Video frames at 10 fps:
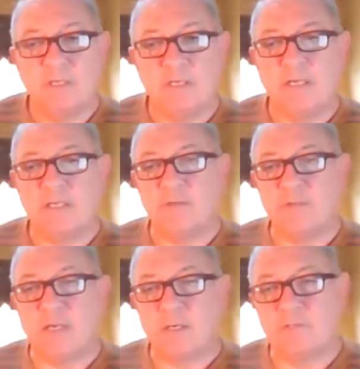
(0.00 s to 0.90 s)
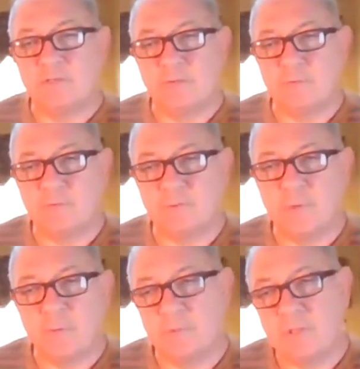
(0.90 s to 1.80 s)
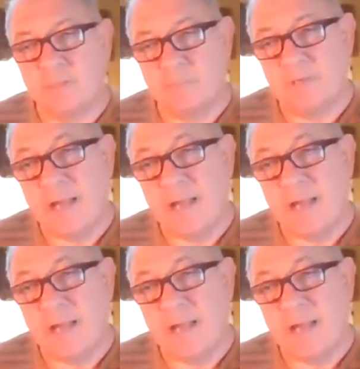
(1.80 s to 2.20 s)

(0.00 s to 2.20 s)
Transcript: you can't do that because this was a publicly bid